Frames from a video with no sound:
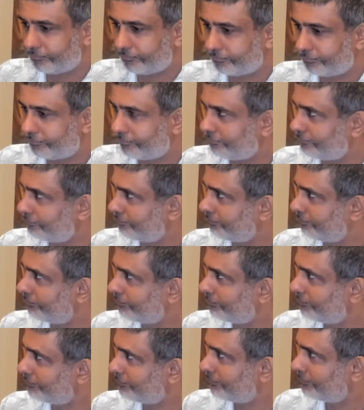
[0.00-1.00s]

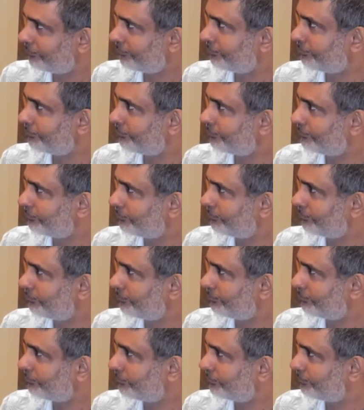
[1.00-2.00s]

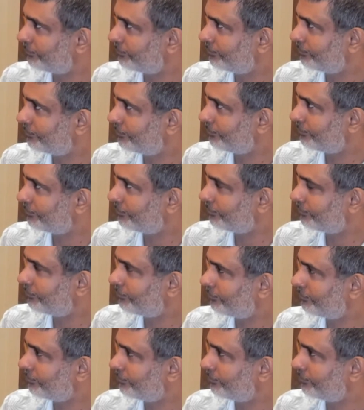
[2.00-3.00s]

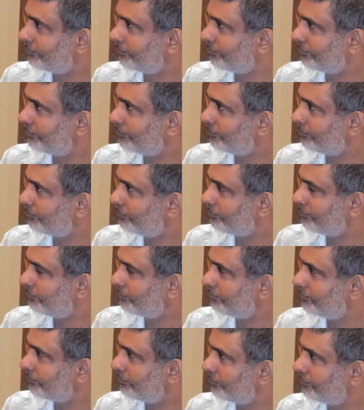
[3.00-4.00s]

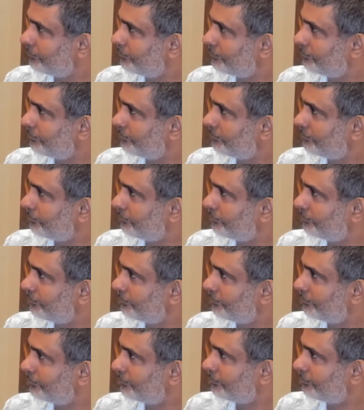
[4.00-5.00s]
(silent)